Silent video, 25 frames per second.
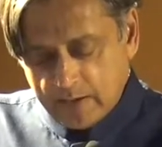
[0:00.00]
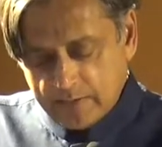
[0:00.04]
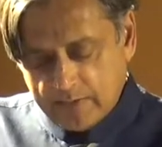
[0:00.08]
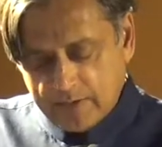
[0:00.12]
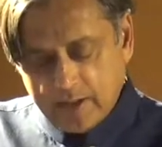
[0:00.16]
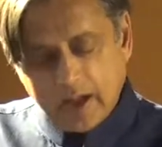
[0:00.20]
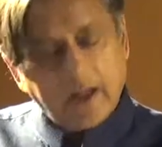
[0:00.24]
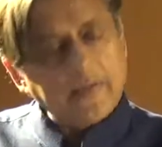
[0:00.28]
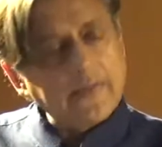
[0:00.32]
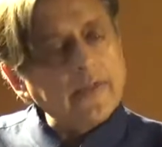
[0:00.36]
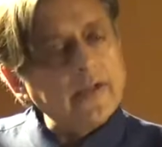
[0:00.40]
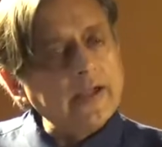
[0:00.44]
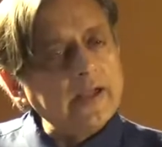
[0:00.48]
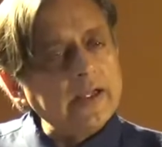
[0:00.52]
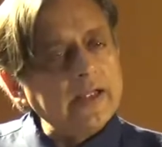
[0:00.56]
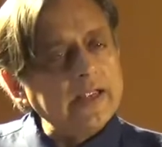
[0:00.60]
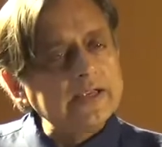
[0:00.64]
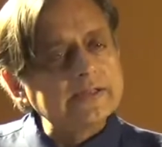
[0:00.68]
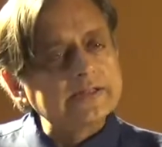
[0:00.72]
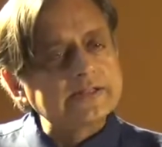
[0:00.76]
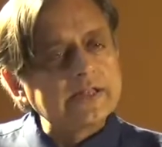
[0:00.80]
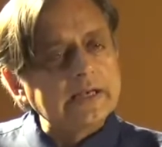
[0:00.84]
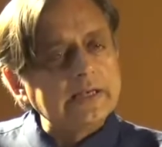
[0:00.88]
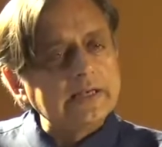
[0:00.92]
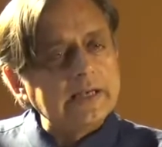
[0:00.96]
The other
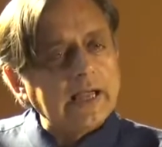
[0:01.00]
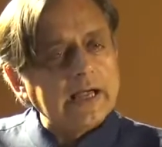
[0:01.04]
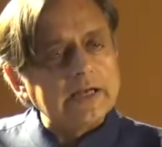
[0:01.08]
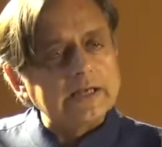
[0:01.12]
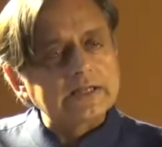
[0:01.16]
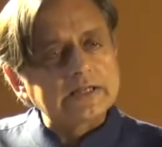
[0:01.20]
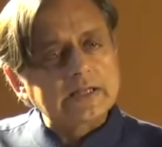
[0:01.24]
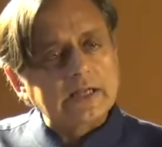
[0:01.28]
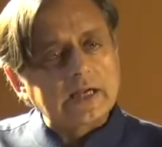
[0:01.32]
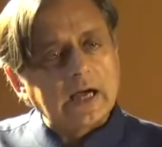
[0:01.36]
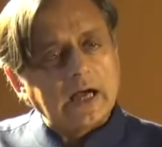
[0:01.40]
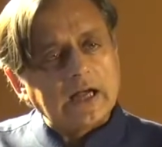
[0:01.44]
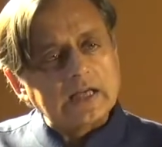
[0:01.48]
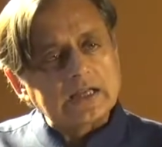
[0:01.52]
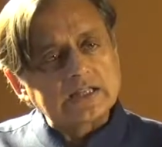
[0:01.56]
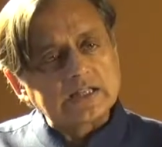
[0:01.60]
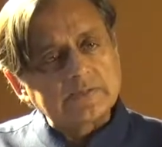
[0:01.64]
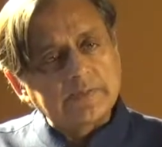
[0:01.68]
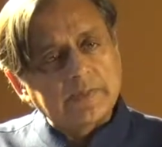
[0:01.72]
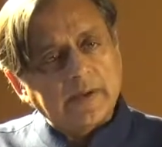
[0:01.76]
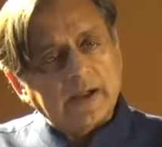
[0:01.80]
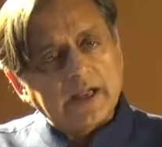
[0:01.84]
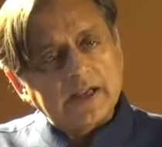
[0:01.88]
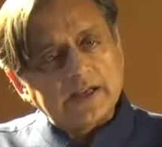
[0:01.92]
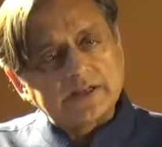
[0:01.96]
is the light
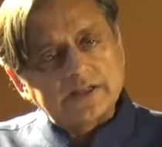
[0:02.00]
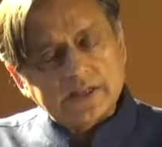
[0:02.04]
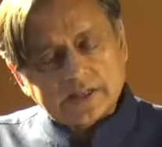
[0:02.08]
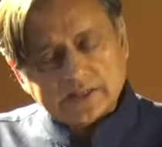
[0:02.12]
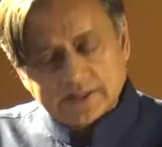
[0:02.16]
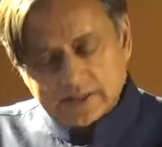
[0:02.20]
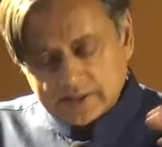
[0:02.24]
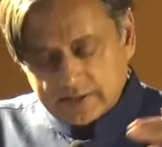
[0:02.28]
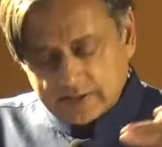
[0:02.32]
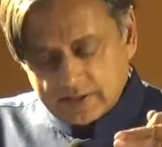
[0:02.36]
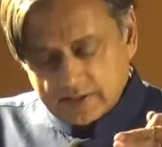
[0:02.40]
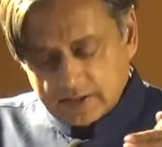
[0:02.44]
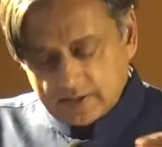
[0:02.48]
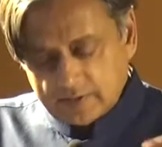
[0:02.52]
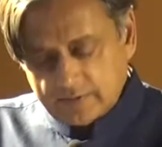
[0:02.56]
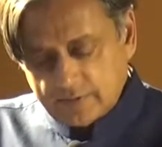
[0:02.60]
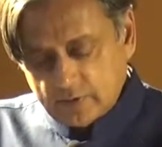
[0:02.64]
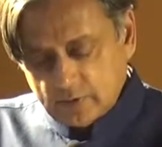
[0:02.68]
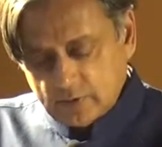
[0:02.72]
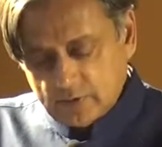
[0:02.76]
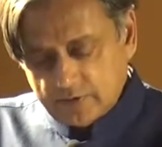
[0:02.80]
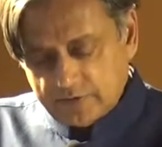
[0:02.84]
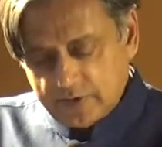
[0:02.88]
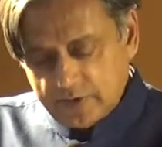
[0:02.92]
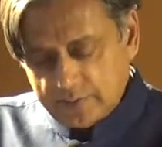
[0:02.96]
cast by a satirical
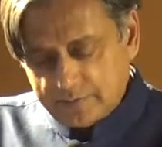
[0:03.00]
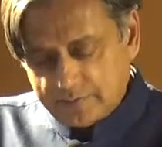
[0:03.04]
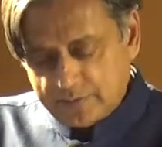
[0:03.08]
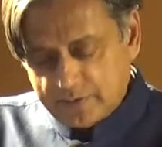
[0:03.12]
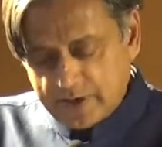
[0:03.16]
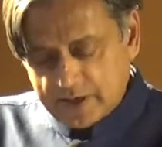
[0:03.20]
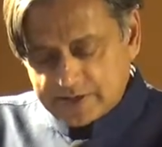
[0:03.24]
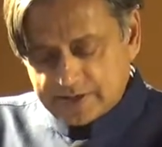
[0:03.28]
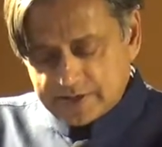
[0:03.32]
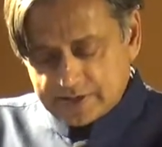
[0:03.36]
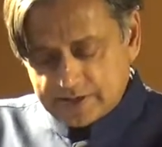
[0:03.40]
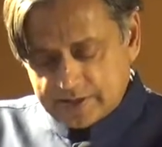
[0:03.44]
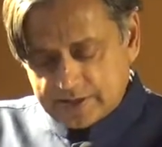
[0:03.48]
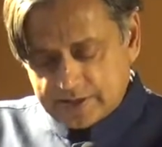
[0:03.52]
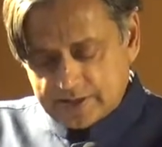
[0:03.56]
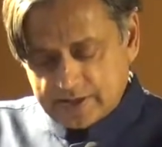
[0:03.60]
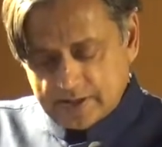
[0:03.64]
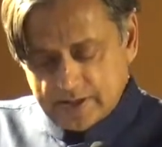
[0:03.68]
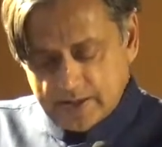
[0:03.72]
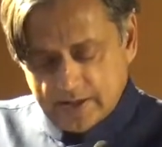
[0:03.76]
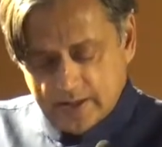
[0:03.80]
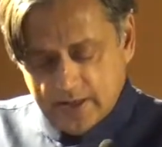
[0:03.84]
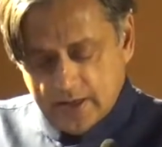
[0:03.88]
view of the present,